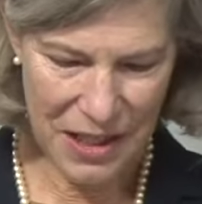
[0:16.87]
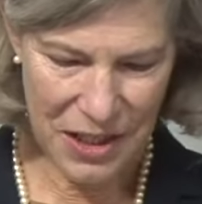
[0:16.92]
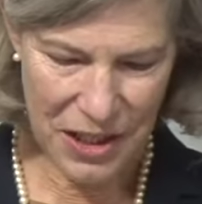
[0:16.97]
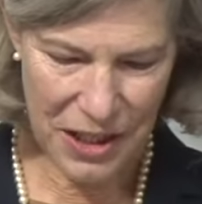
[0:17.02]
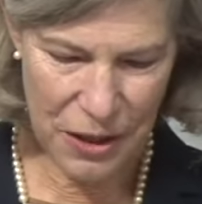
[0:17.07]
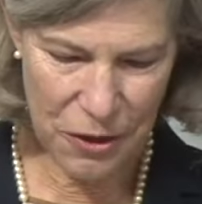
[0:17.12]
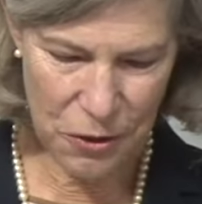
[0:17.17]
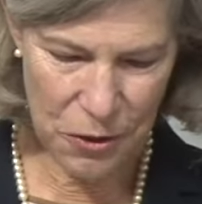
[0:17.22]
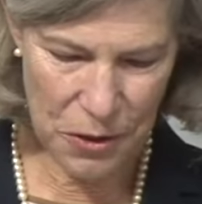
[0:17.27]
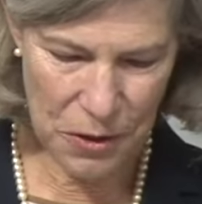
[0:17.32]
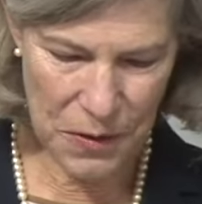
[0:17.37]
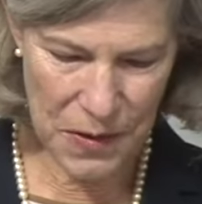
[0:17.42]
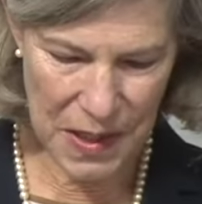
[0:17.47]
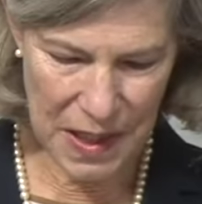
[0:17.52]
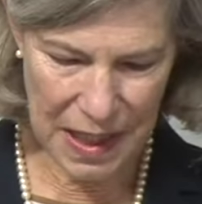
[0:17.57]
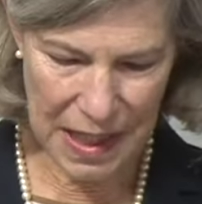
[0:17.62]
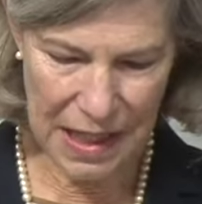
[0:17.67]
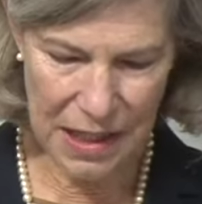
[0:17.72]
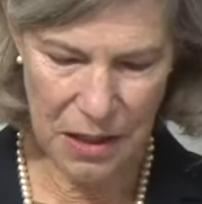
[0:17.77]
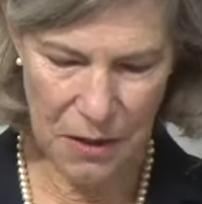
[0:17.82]
to introduce the
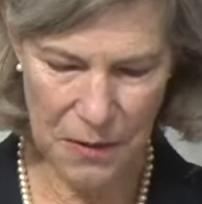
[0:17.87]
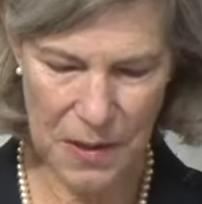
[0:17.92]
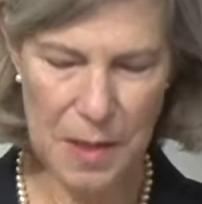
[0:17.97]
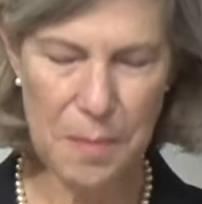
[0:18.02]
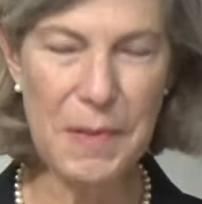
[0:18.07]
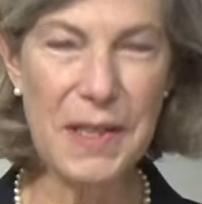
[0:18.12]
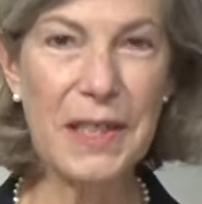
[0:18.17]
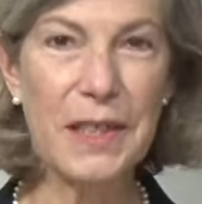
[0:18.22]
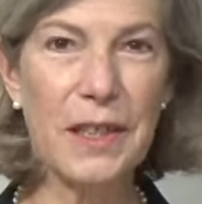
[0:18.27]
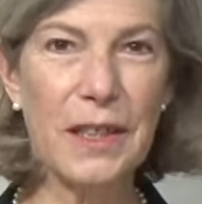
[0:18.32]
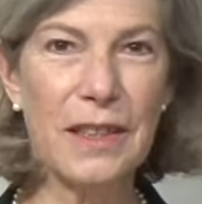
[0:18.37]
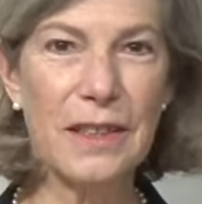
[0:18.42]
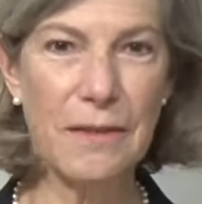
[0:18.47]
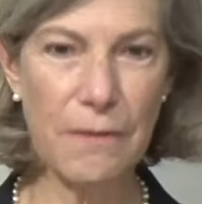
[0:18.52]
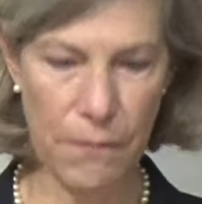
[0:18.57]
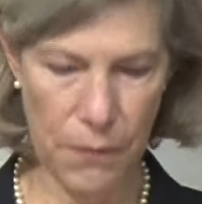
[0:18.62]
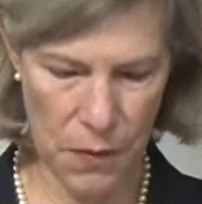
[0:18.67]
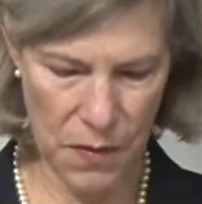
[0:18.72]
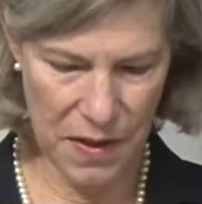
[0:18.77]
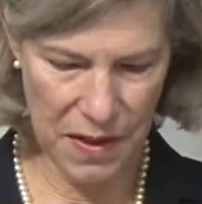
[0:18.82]
keynote speaker
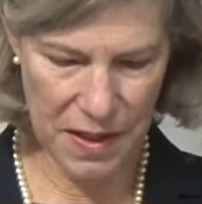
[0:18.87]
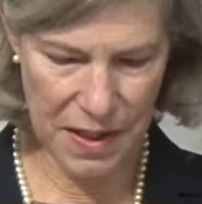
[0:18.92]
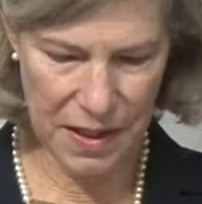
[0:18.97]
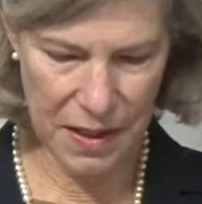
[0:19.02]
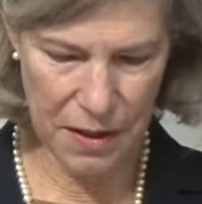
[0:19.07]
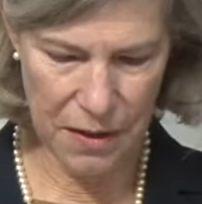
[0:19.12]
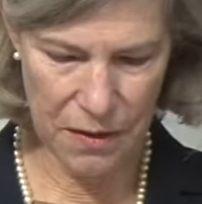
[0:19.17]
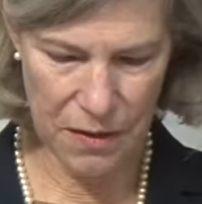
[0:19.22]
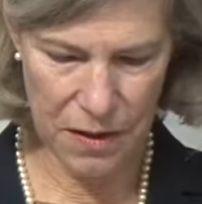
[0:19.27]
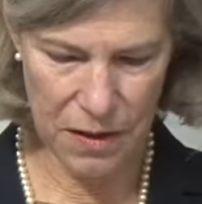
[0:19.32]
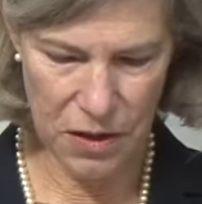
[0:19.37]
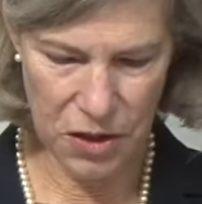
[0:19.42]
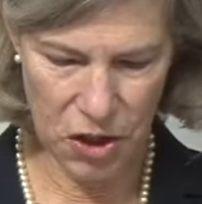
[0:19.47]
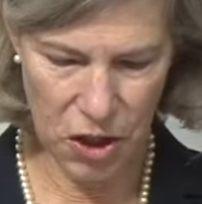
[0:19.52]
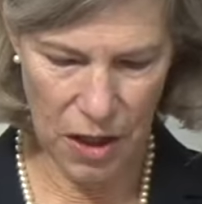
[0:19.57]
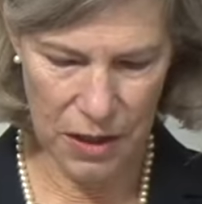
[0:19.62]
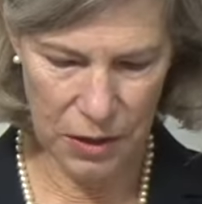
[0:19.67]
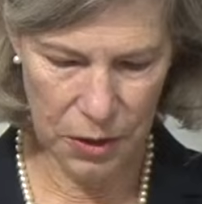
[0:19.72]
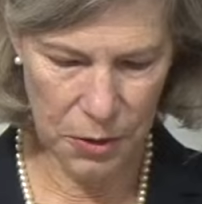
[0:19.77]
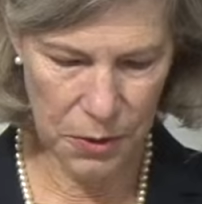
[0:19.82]
for this year's
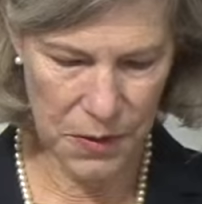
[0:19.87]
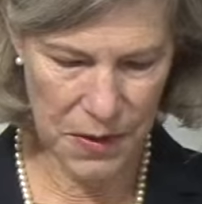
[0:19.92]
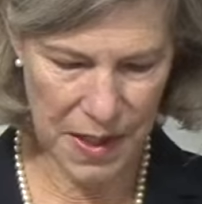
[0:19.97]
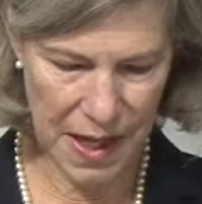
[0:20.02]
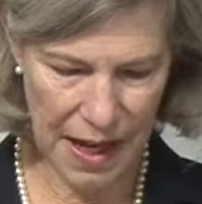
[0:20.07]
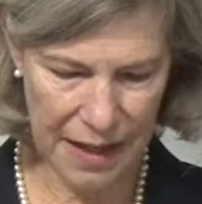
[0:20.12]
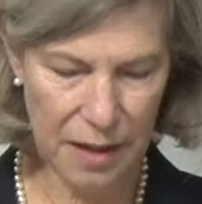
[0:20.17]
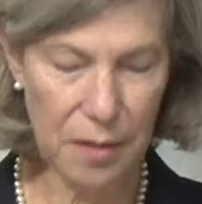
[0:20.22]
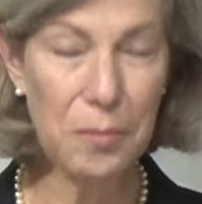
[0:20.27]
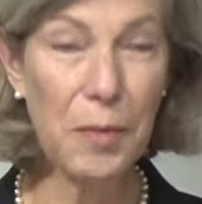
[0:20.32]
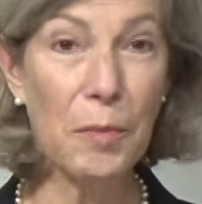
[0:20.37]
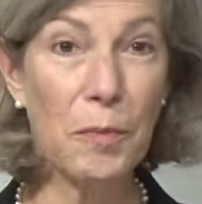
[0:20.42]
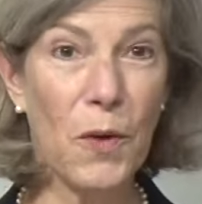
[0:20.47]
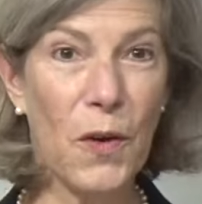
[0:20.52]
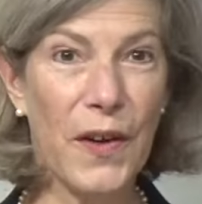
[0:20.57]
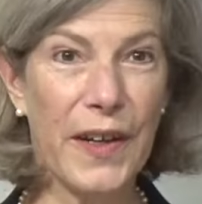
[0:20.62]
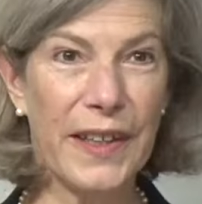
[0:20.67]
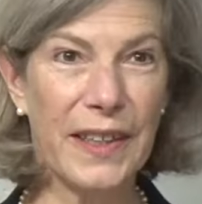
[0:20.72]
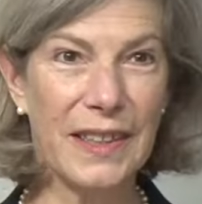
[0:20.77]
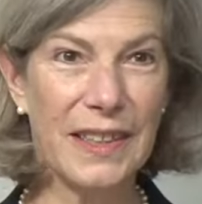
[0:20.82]
John Kuszczak
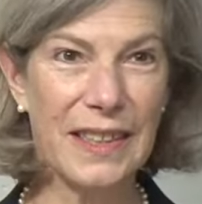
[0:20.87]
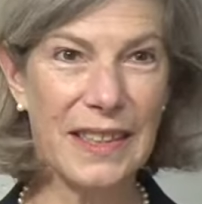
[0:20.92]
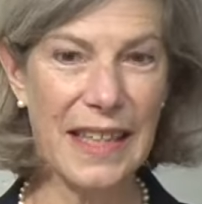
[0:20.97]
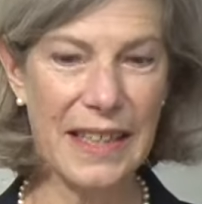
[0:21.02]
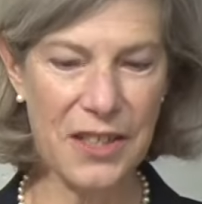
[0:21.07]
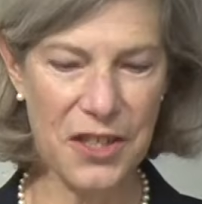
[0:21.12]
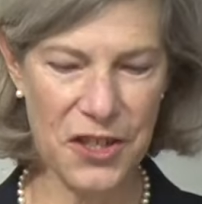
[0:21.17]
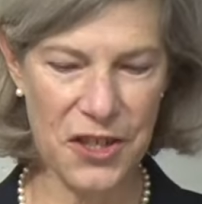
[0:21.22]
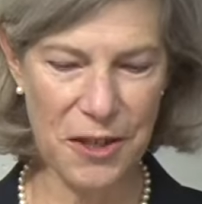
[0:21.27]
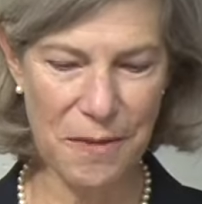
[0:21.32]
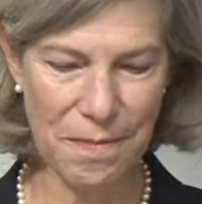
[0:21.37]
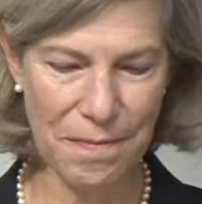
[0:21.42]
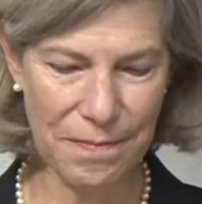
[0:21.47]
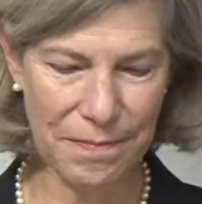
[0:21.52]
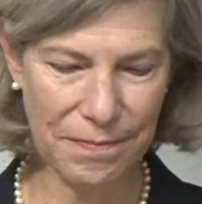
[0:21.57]
Memorial Lecture.